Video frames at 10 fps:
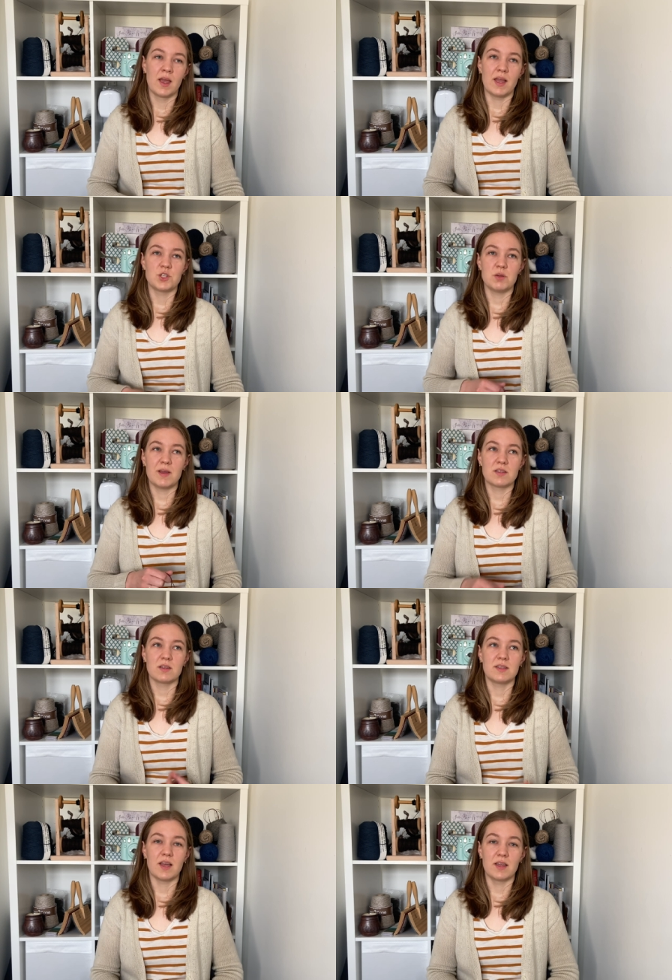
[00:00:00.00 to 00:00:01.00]
And she basically
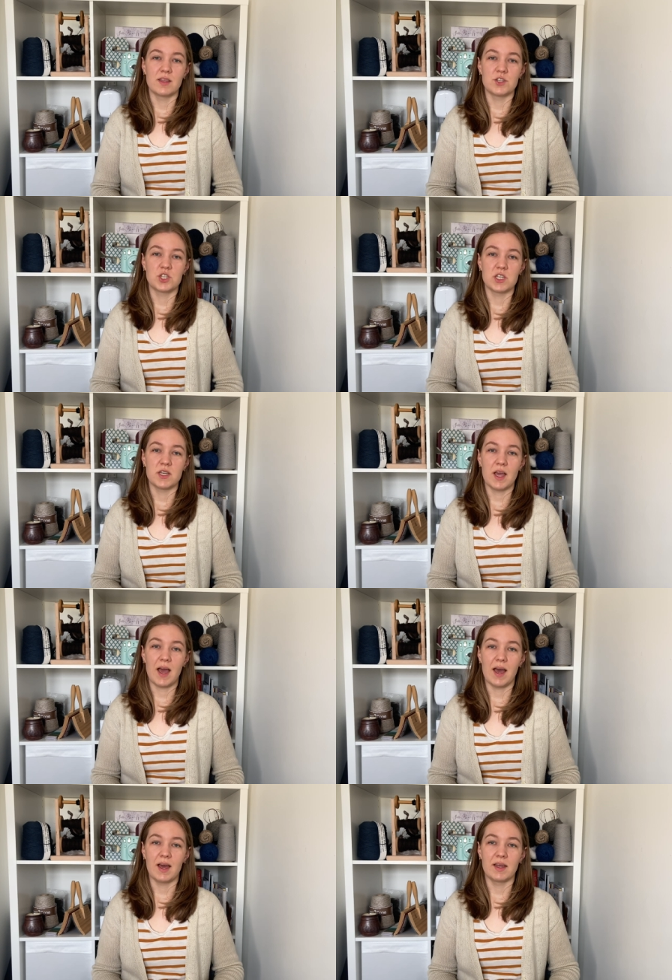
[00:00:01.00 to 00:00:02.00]
said that she
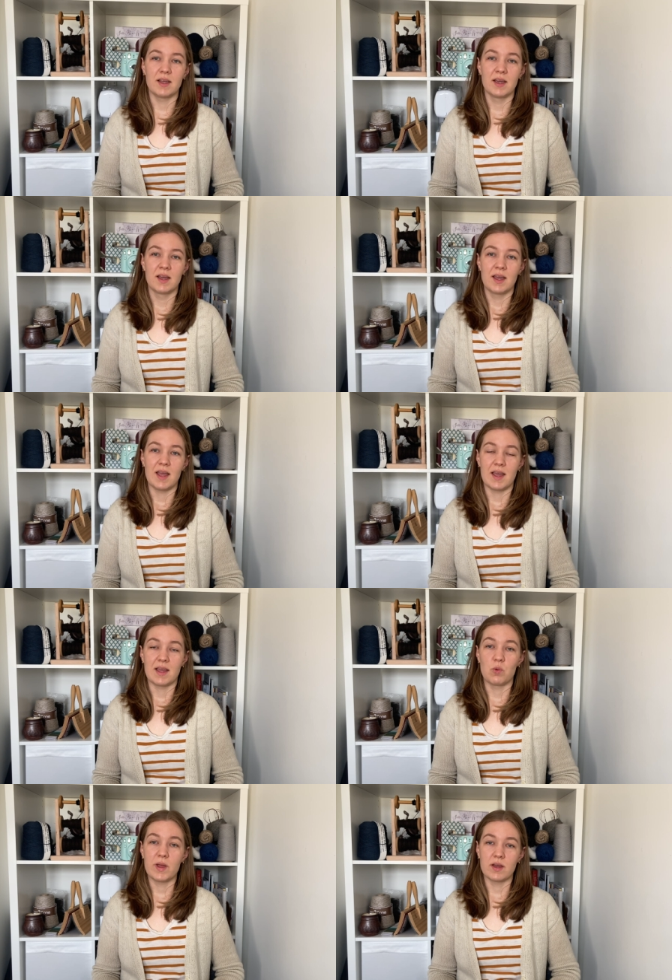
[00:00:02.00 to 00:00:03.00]
had a
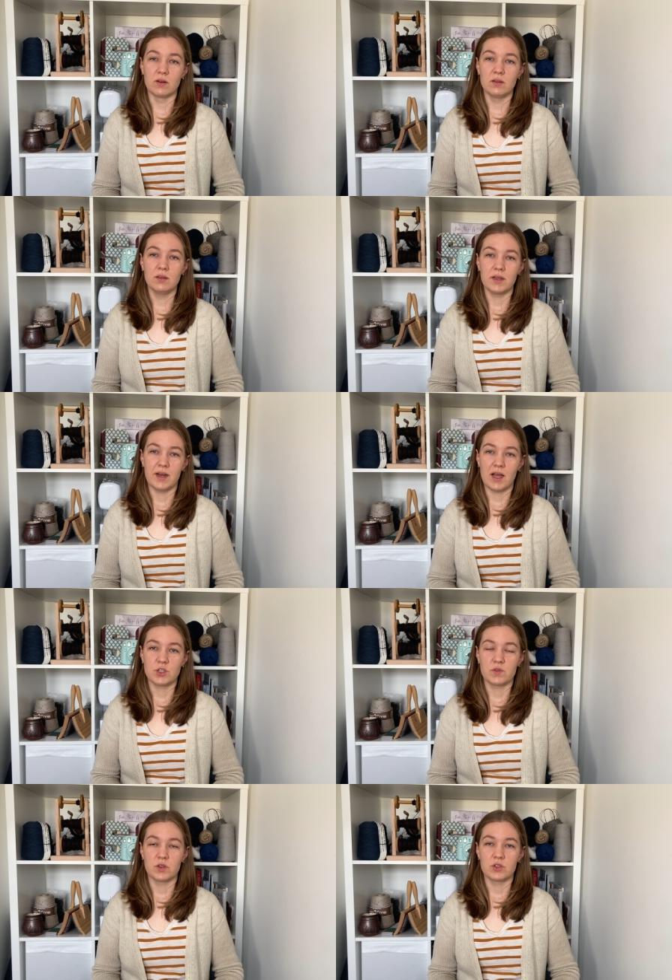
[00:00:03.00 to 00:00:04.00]
wheel, an
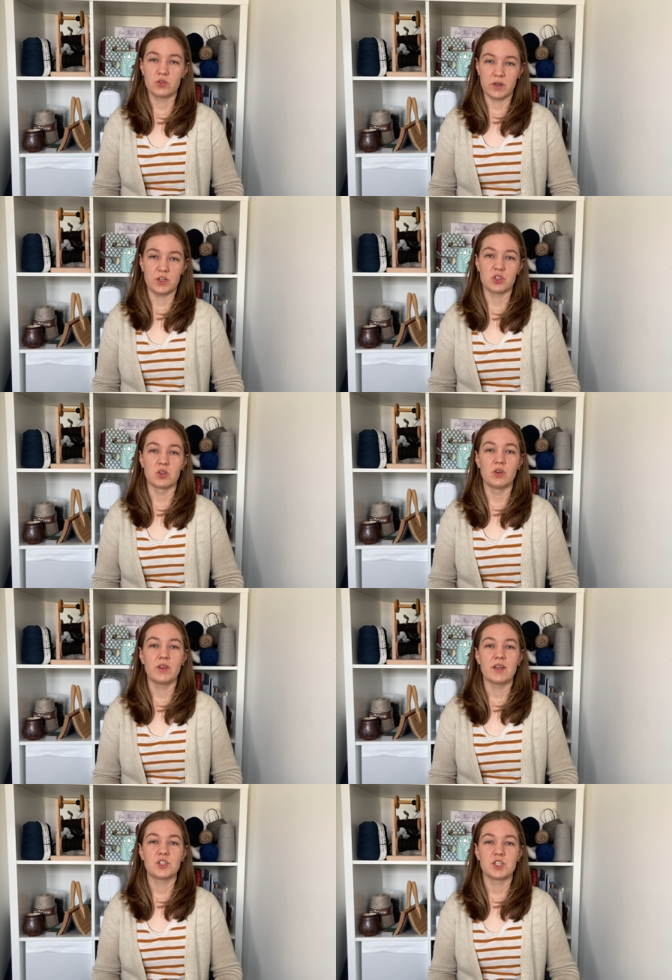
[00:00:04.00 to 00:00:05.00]
Ashford traditional,
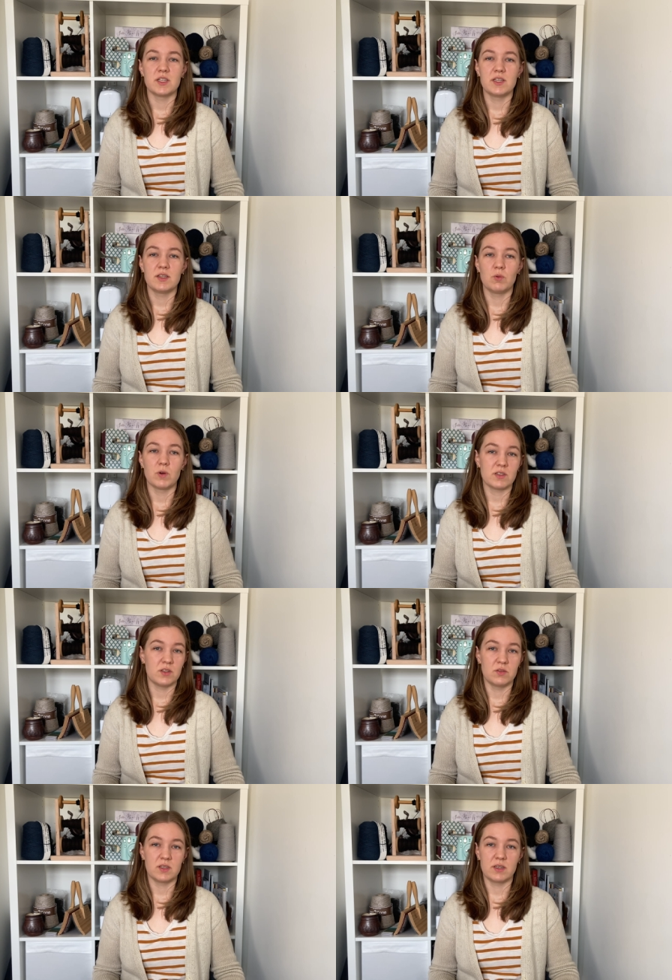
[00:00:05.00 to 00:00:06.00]
that she wasn't
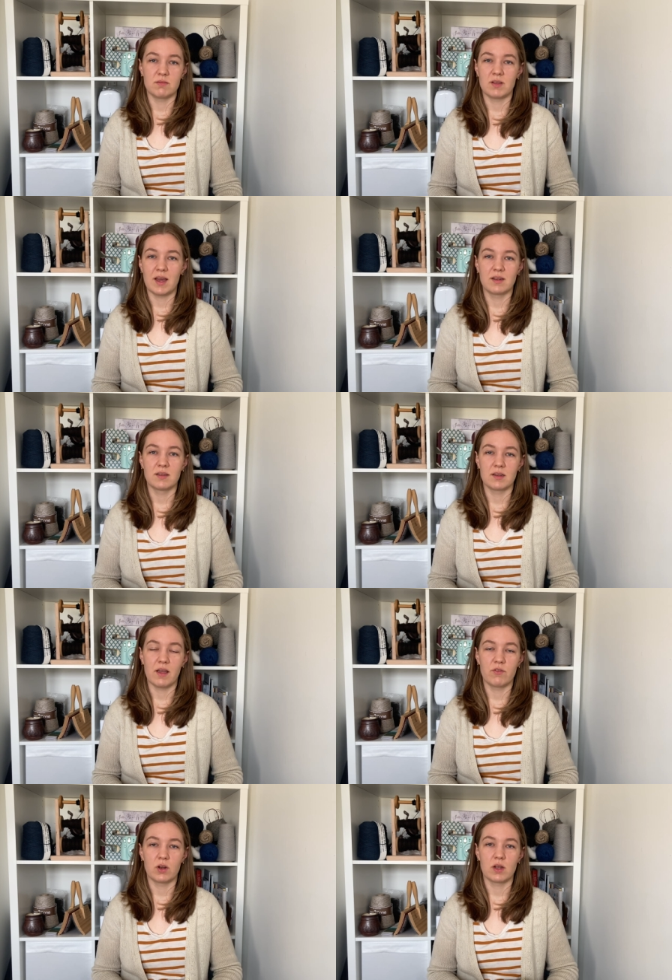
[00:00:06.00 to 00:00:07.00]
using, hadn't
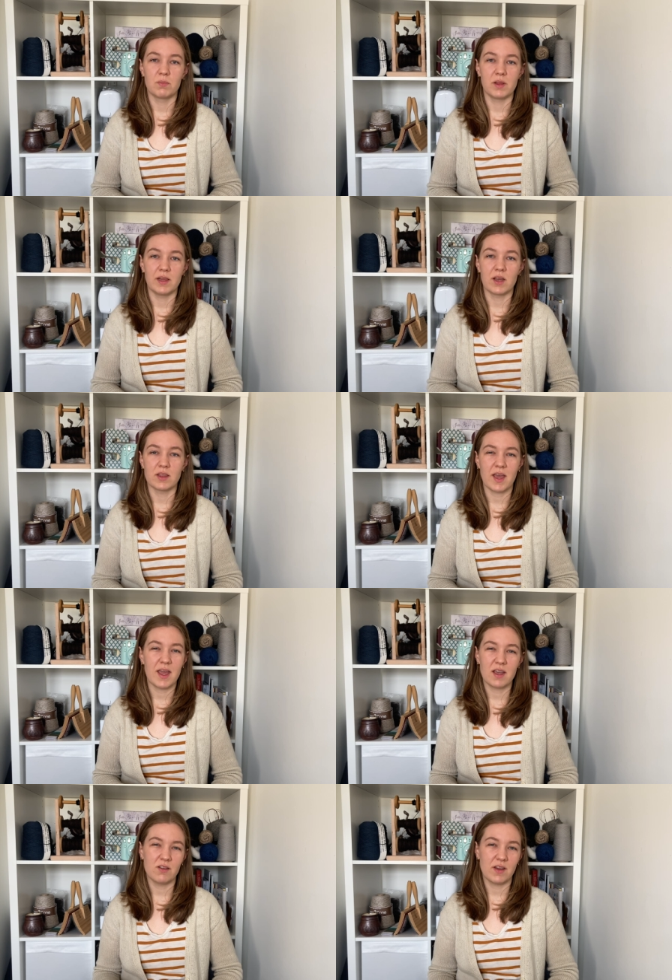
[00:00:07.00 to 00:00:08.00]
ever completely got the
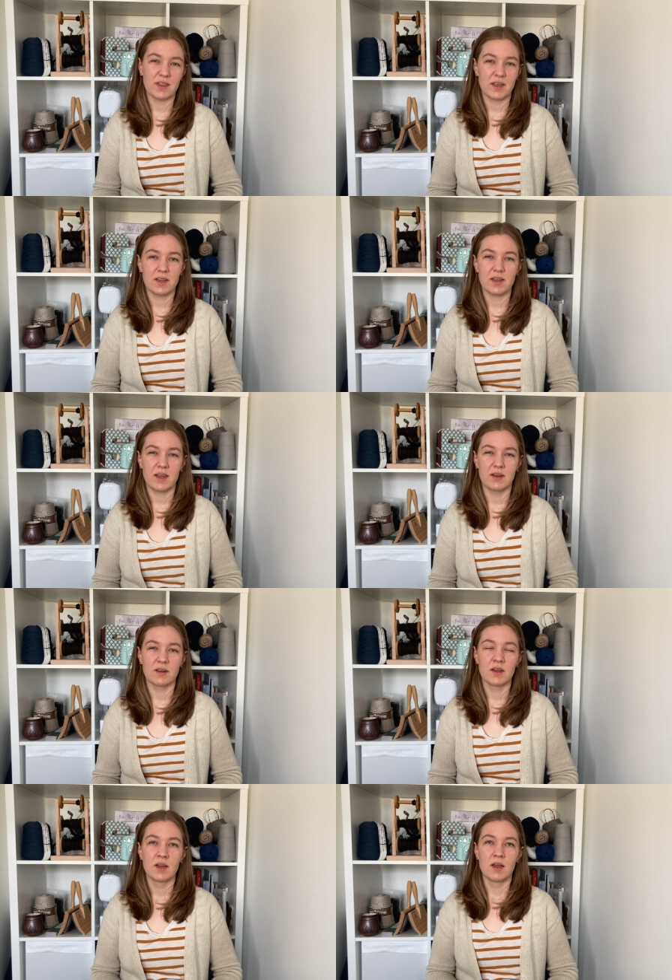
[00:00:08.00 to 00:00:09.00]
hang of, I think, and
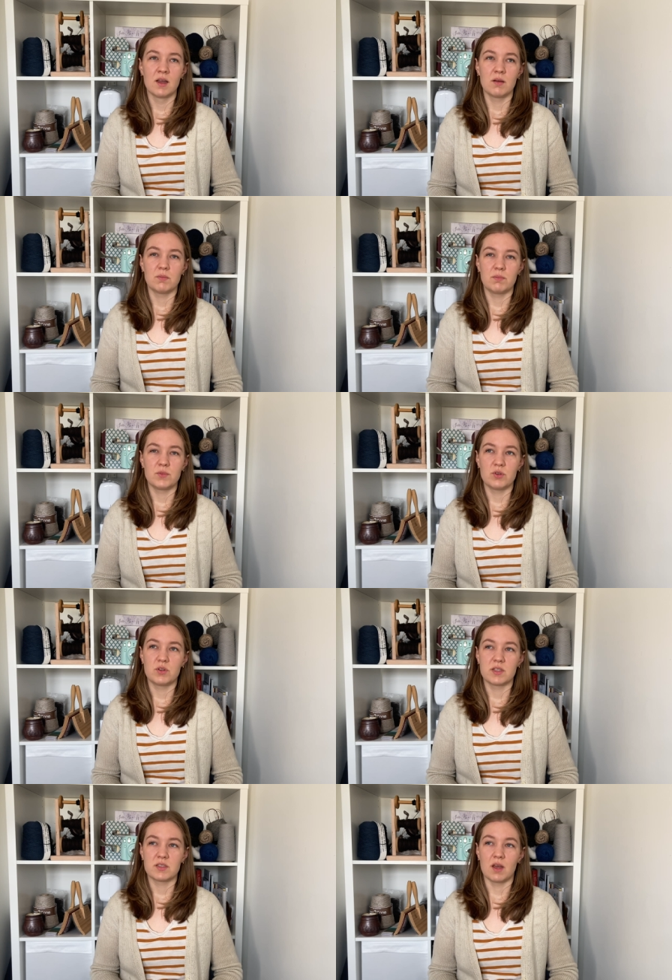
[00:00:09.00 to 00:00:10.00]
due to
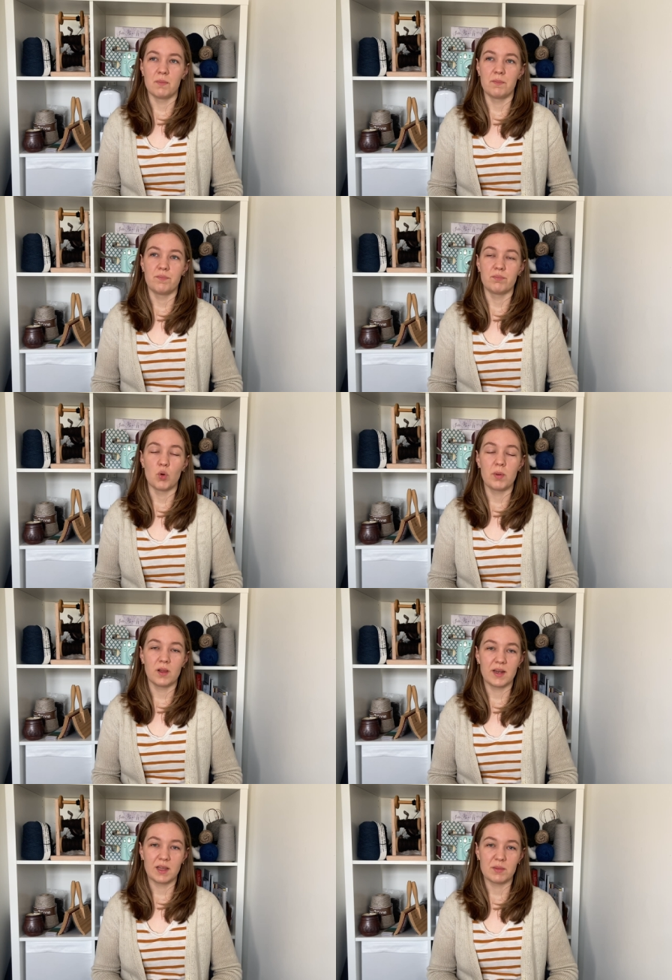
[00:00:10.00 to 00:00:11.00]
some
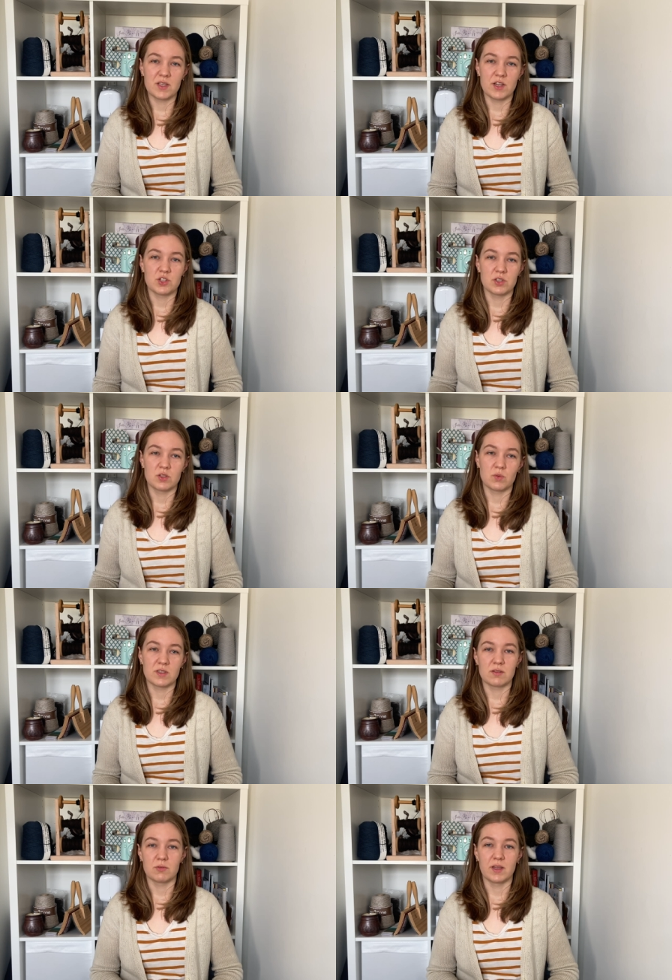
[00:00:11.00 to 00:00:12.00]
mobility limitations,
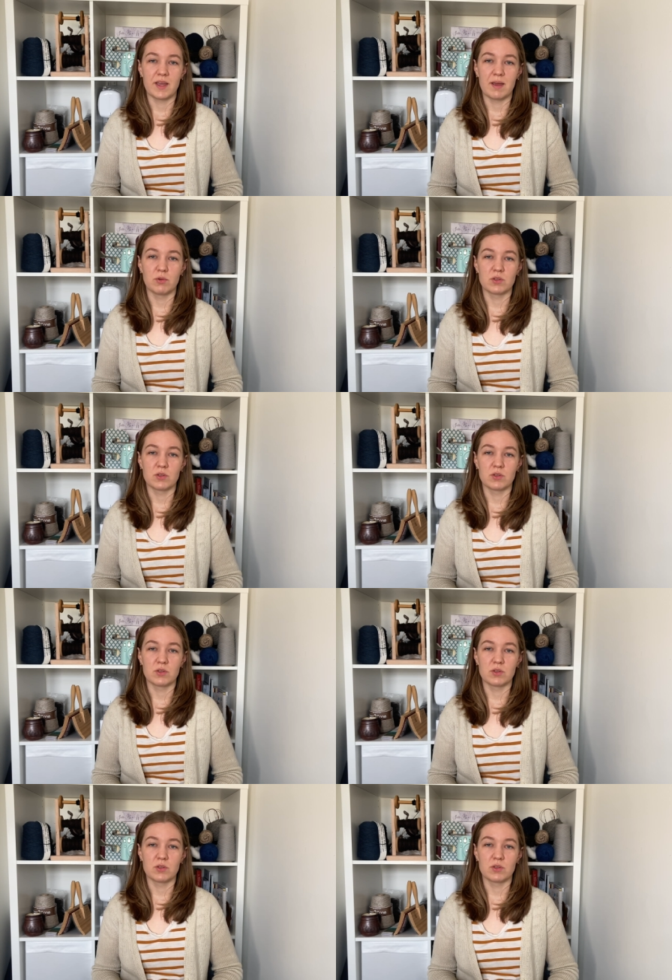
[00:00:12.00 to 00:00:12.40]
wasn't really able